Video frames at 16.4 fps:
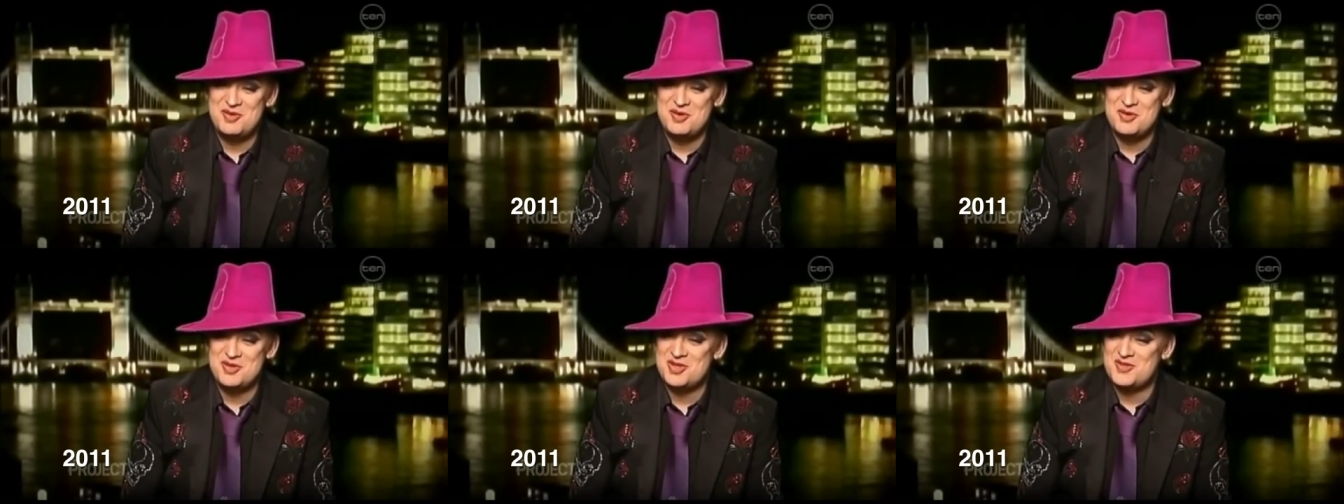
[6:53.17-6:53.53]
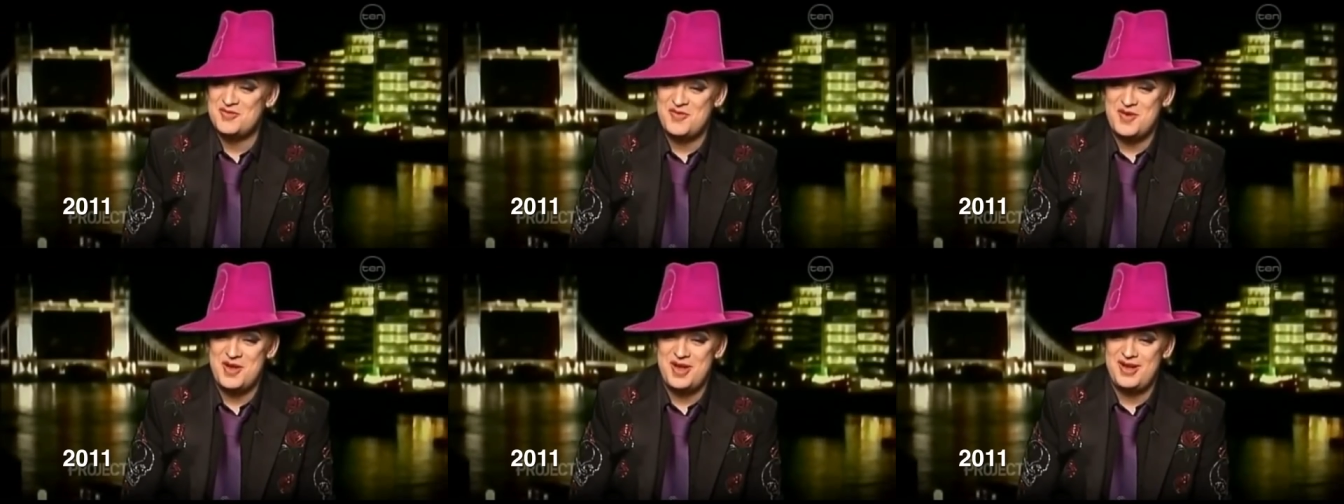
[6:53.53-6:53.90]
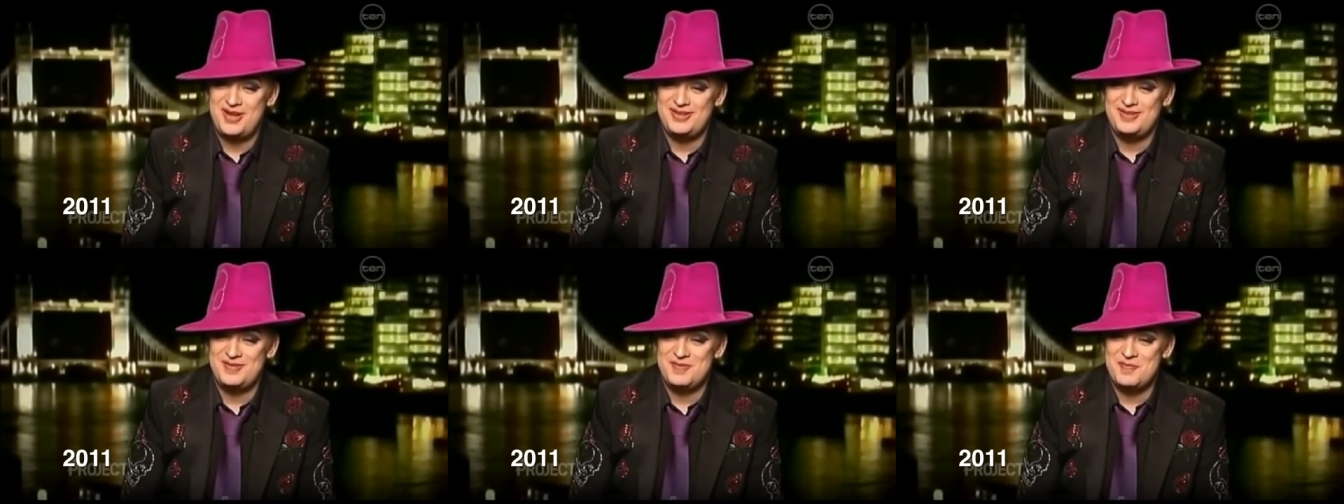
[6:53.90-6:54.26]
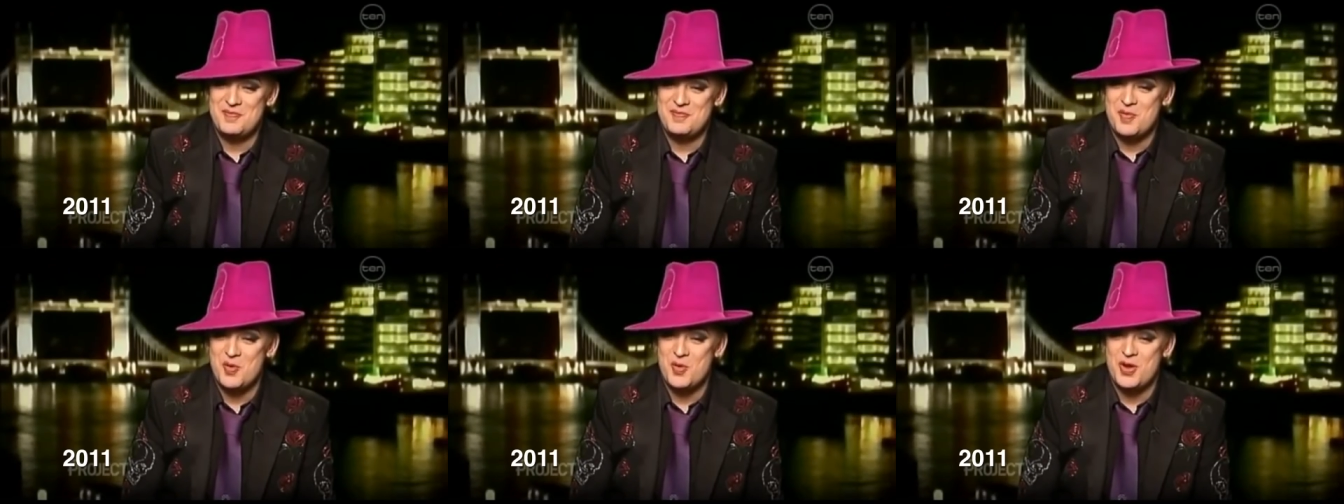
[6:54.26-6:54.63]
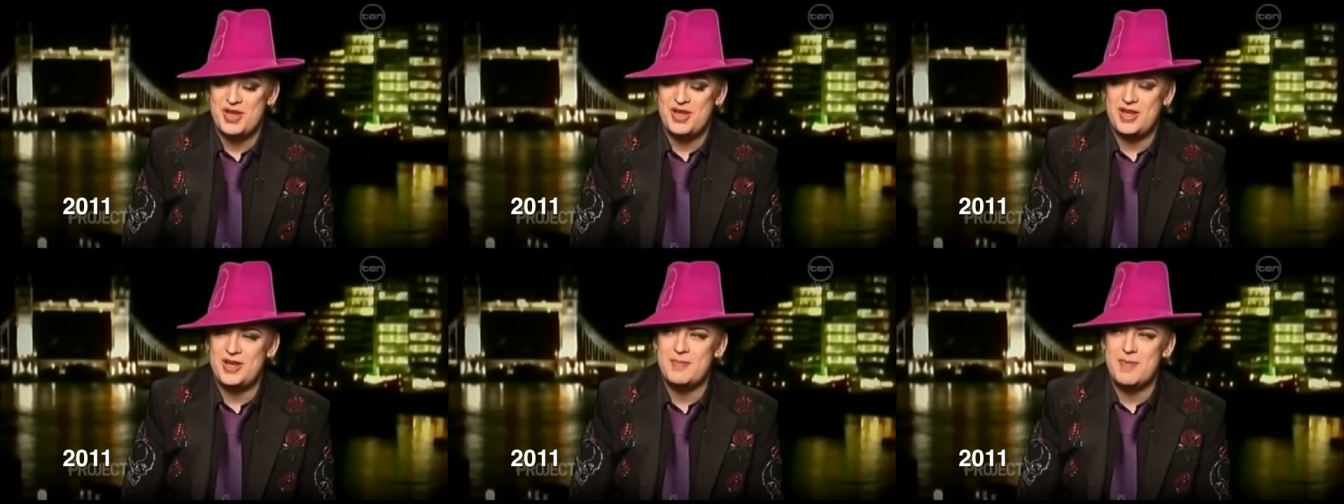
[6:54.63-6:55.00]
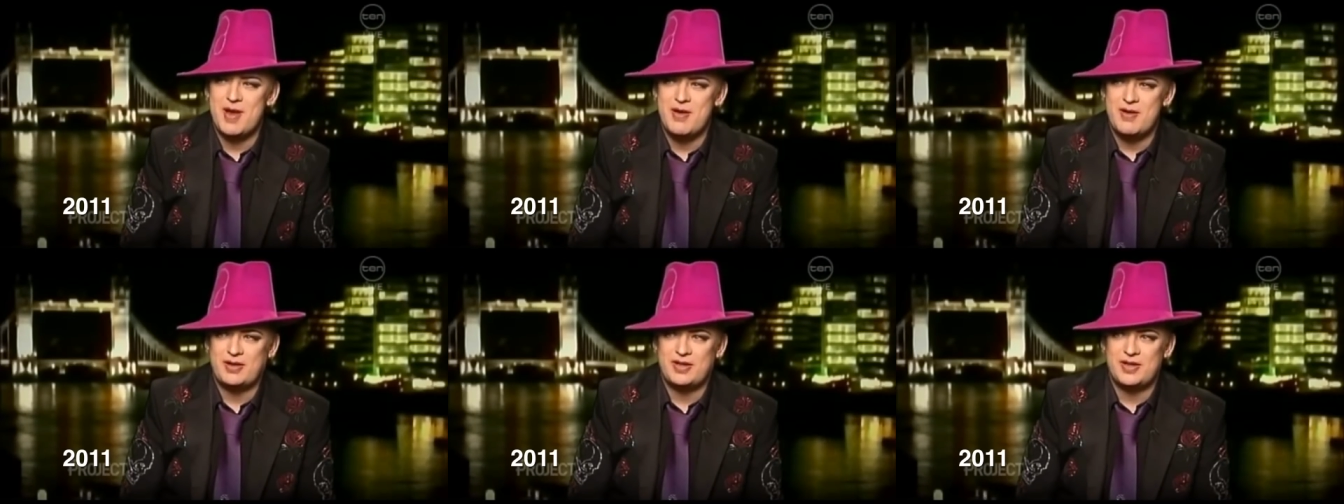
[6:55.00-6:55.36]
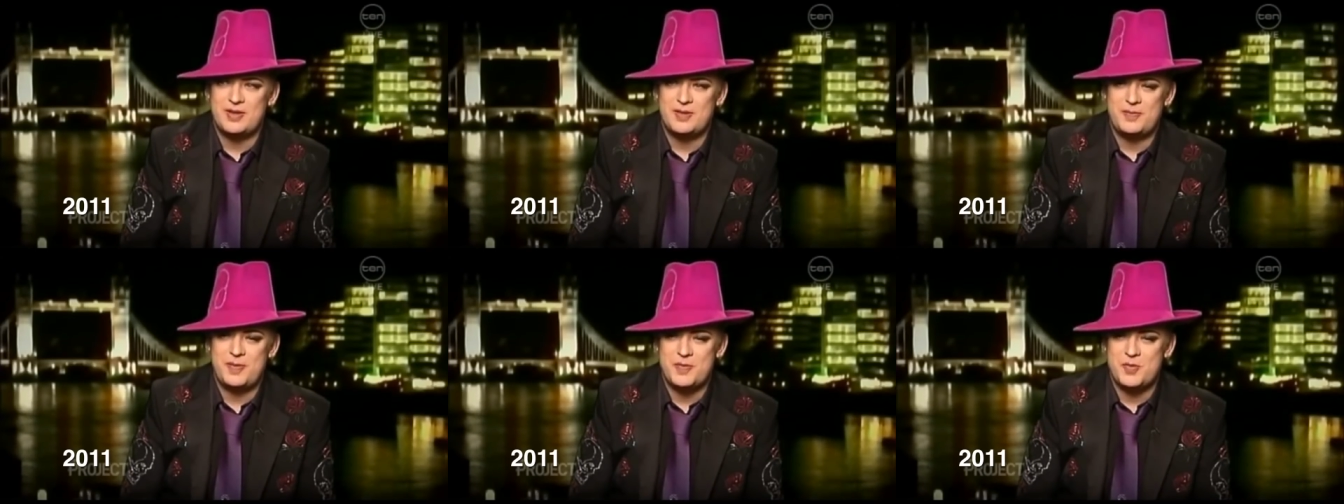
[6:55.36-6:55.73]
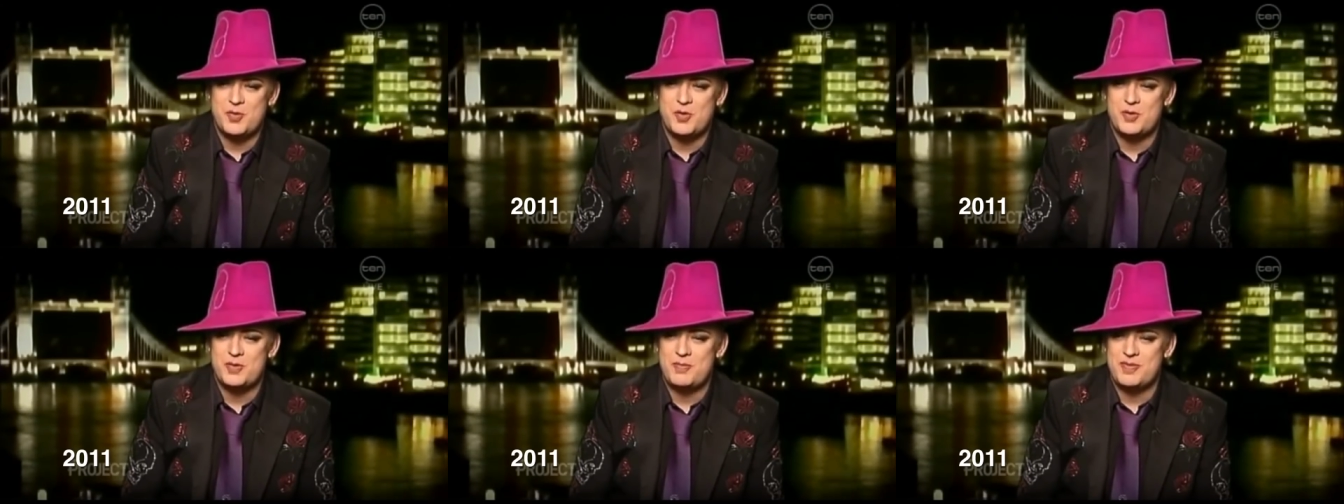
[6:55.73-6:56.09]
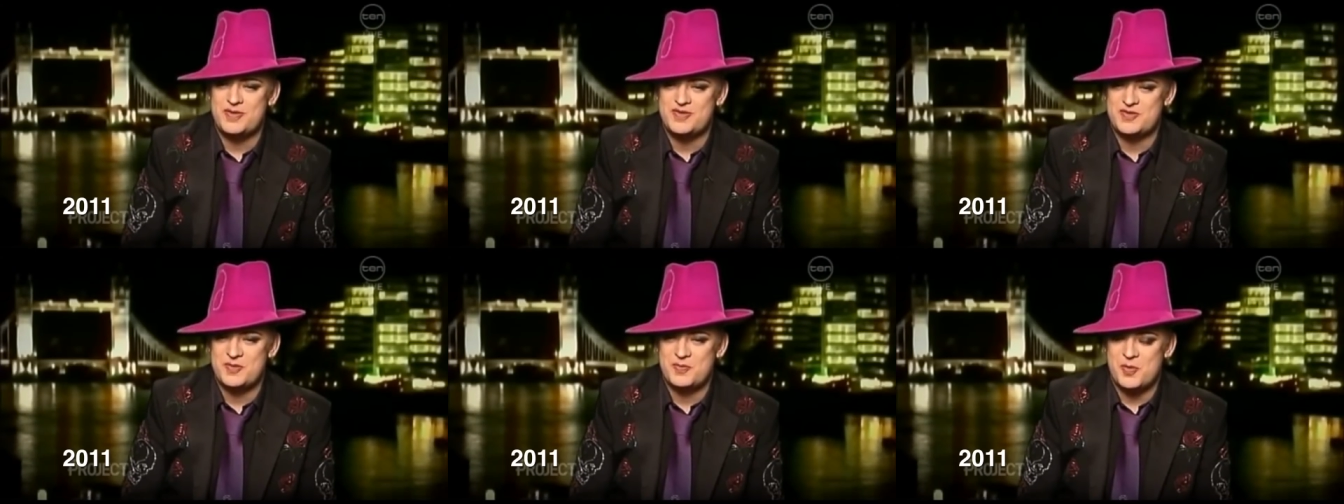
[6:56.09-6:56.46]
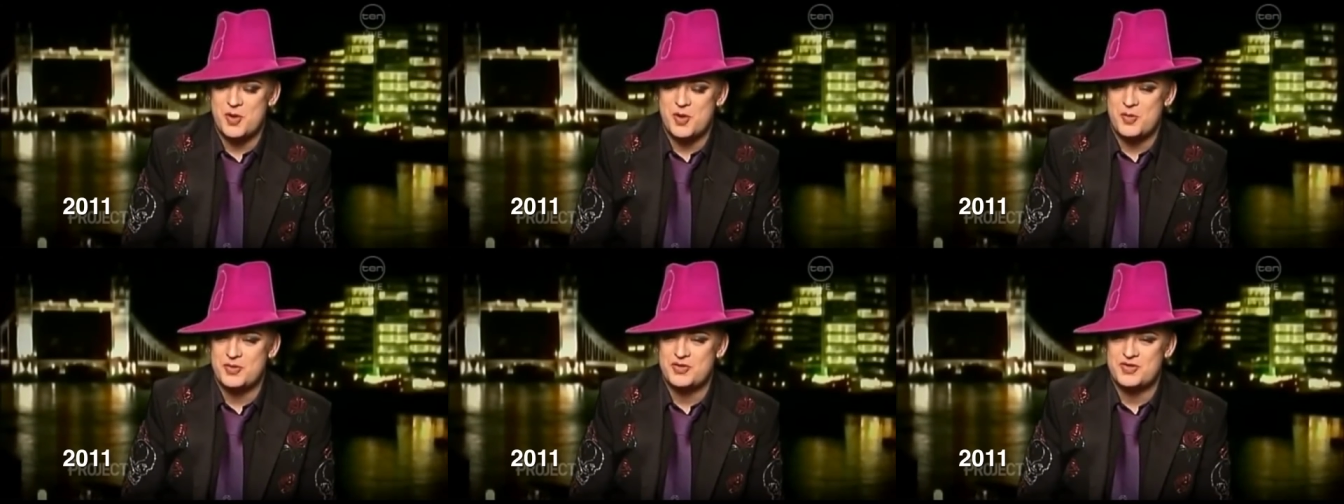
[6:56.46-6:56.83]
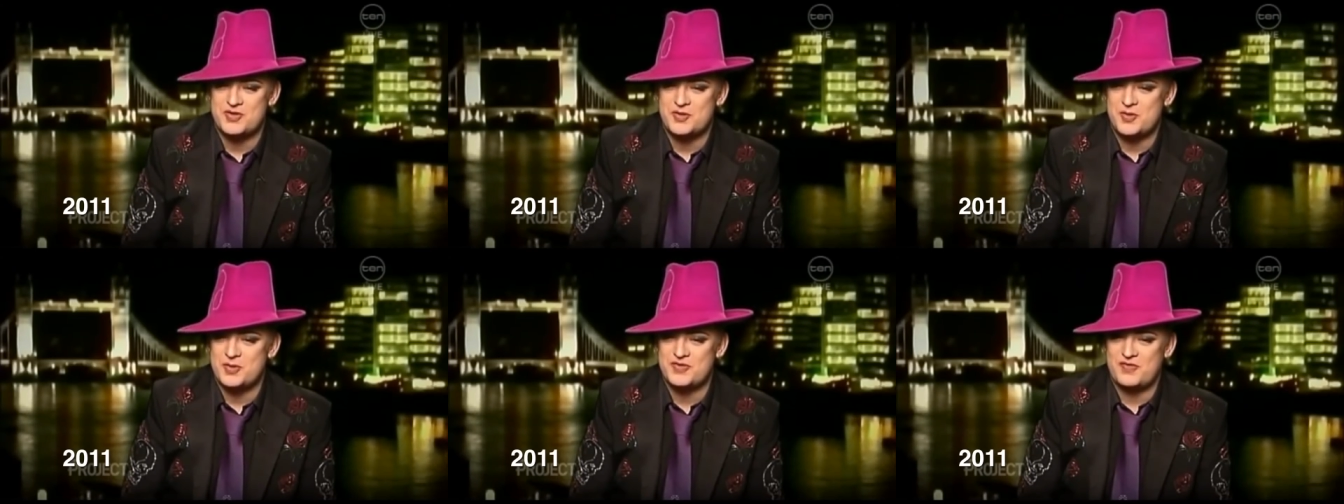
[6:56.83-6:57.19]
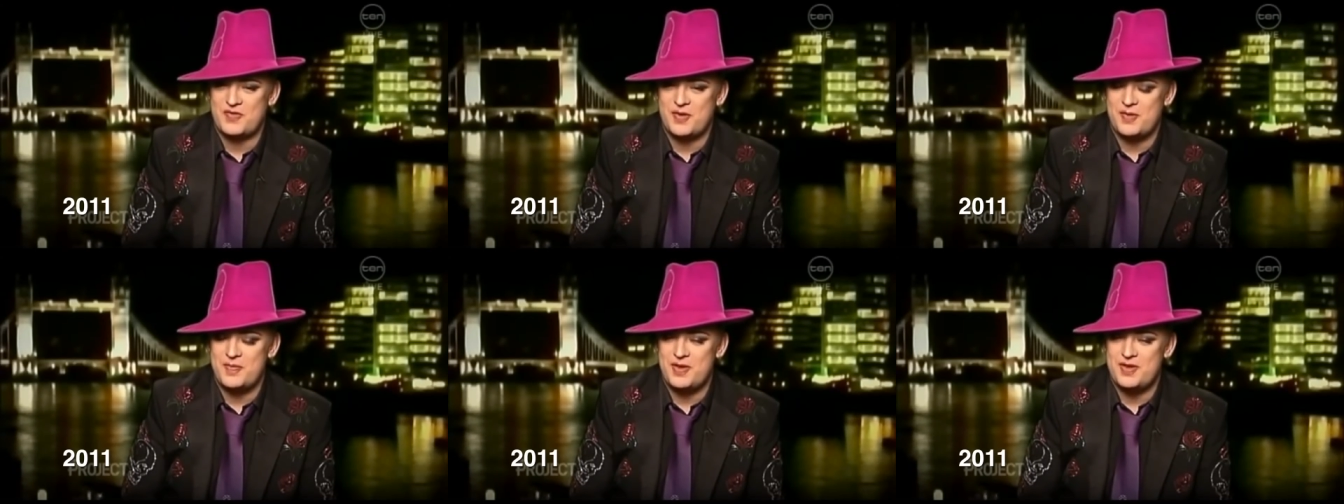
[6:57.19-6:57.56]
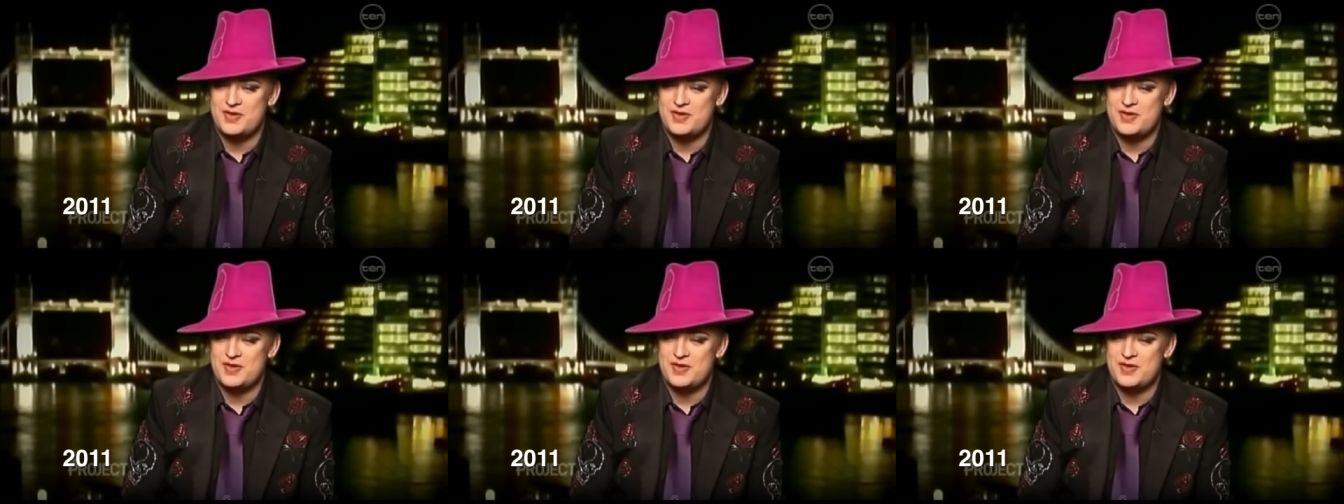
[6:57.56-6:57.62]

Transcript: George is fine, boy. In America, people call me Mr. Mr. Boy, which is always very